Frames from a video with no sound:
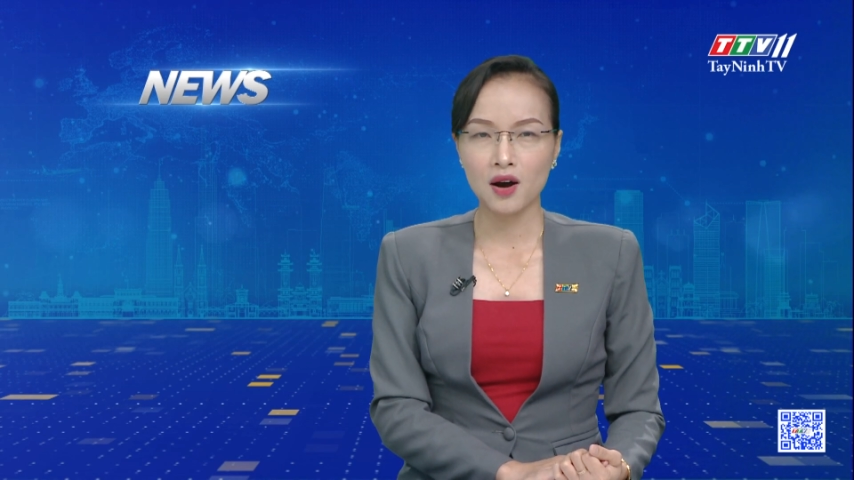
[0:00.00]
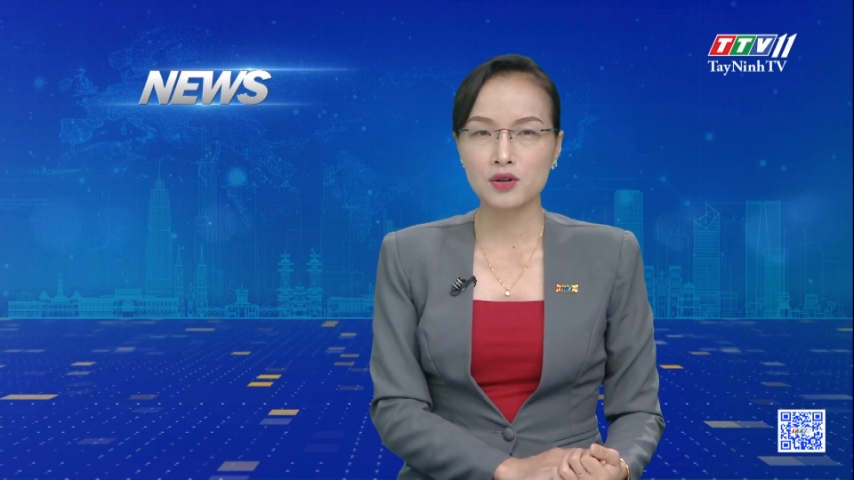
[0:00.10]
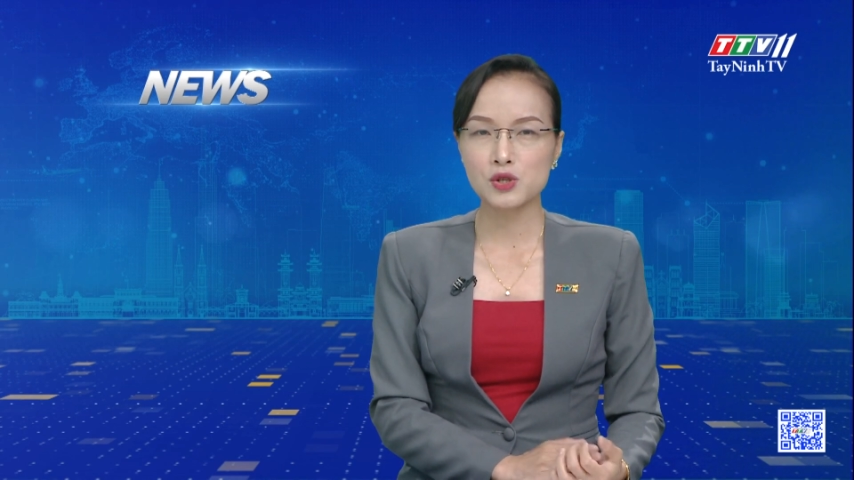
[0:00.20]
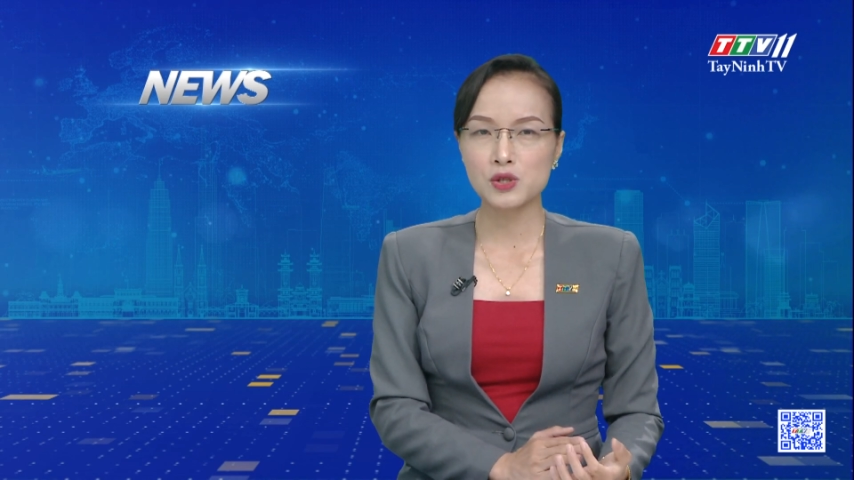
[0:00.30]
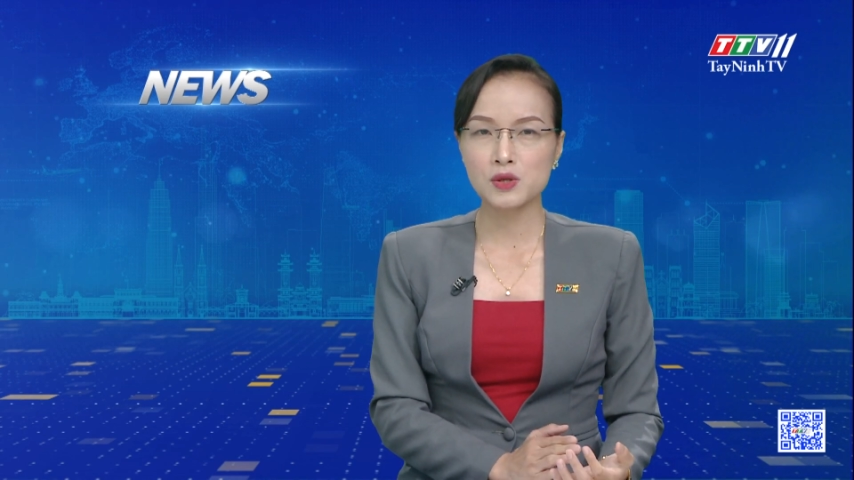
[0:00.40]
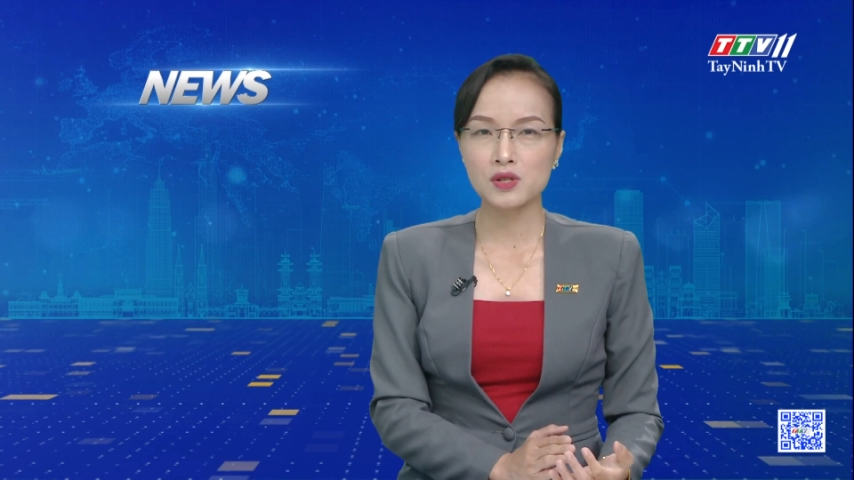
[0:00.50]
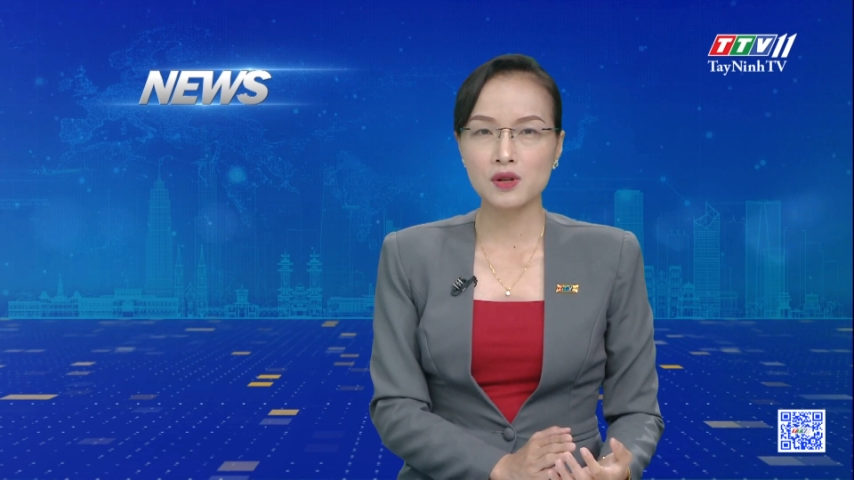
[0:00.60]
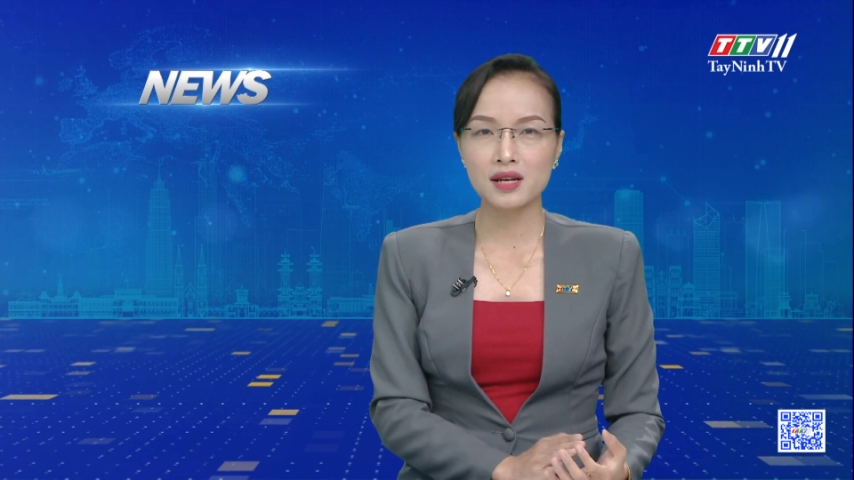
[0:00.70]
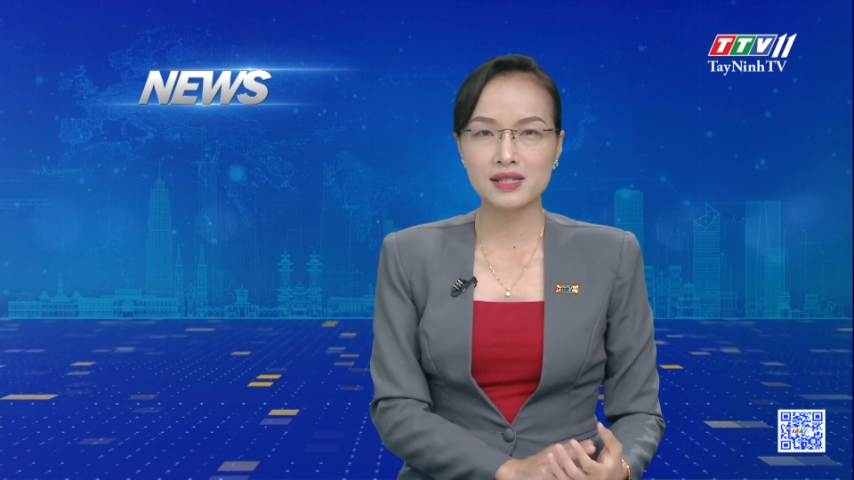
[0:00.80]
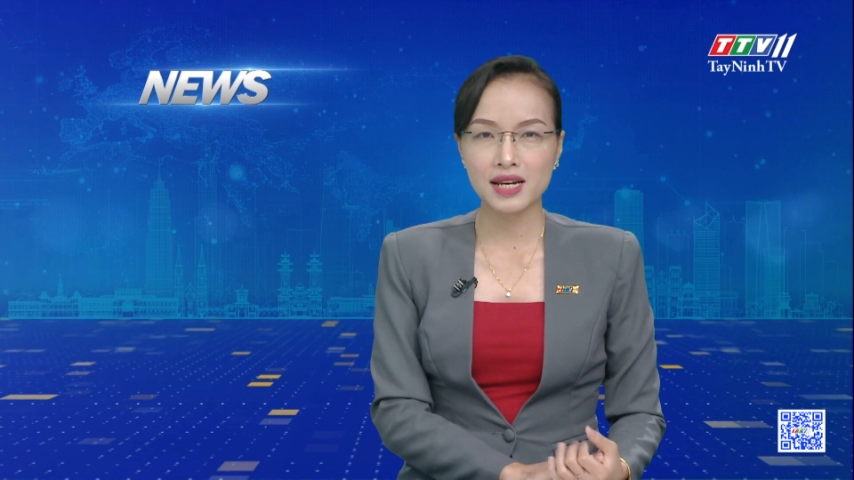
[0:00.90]
on
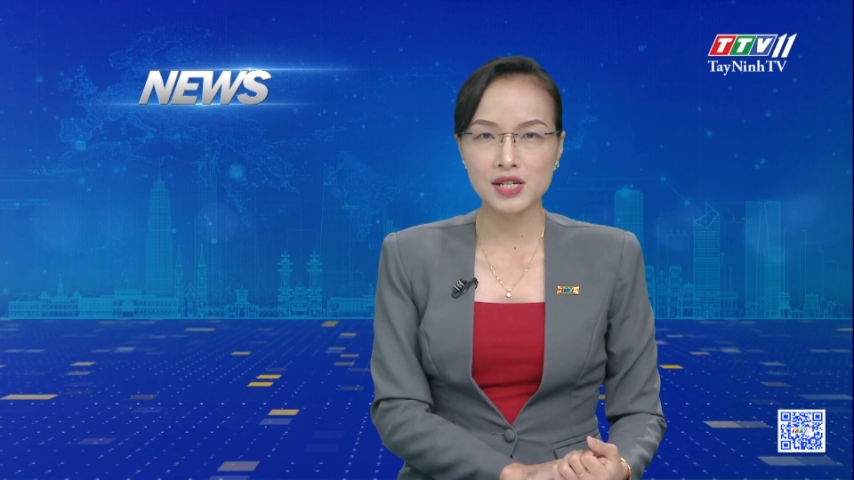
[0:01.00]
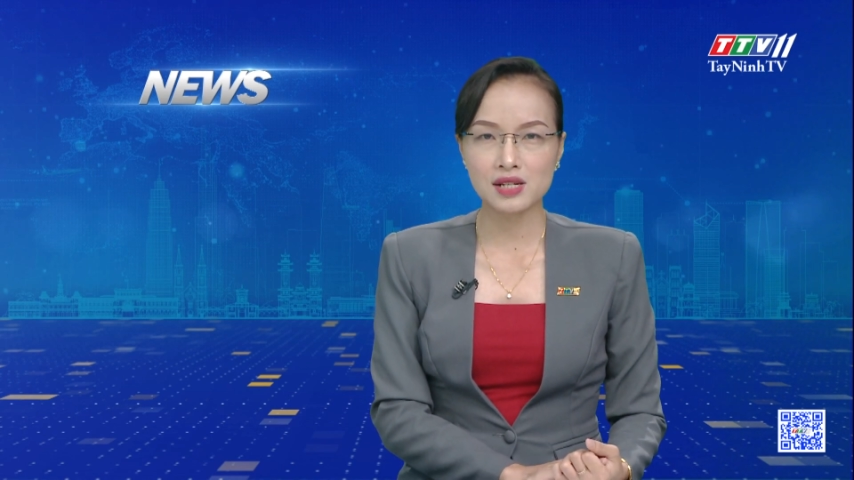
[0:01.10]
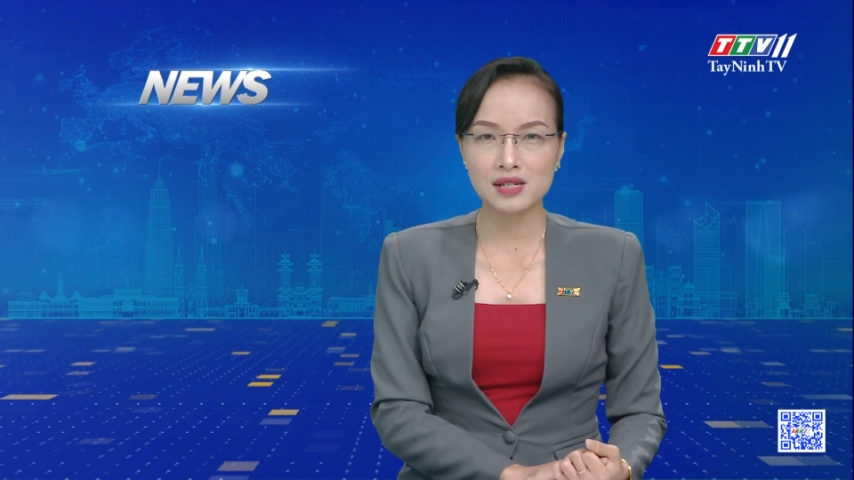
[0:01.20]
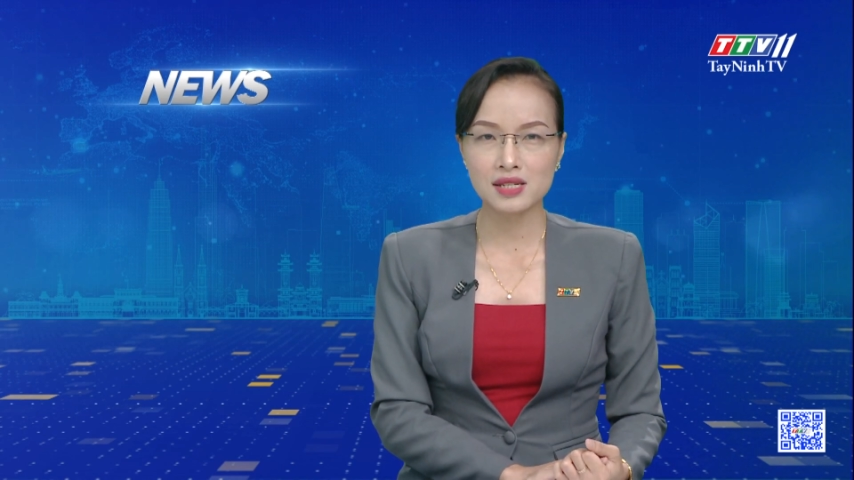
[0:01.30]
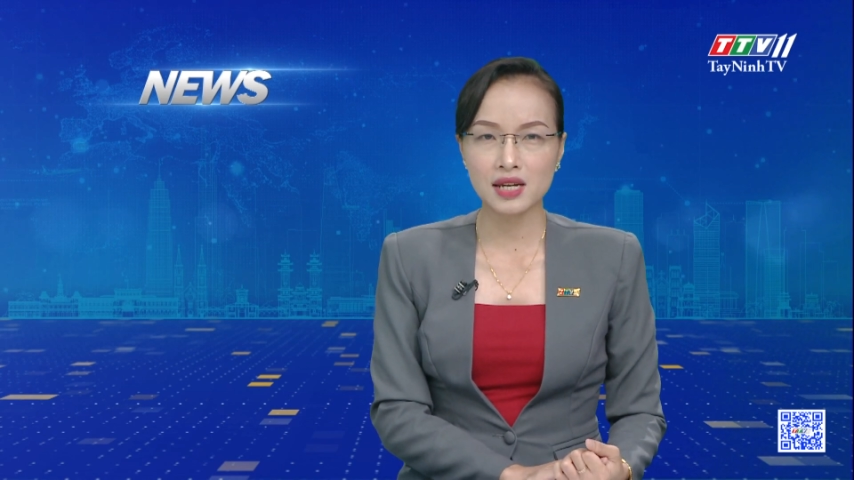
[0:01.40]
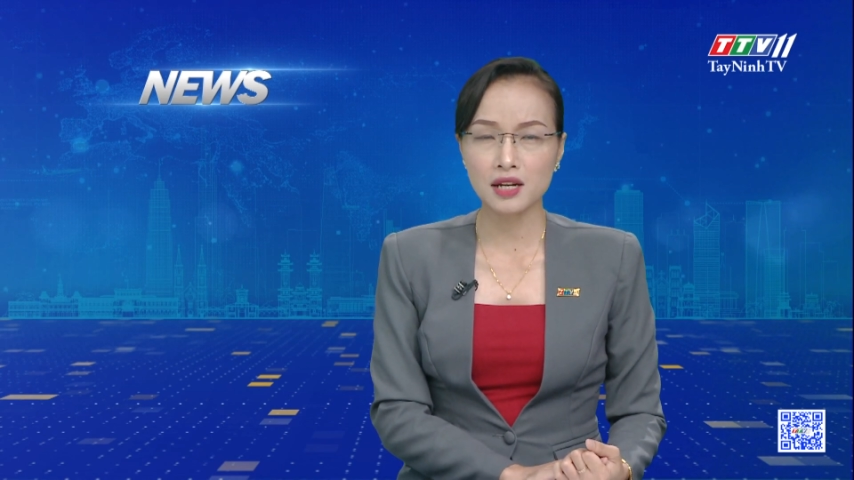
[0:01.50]
socializations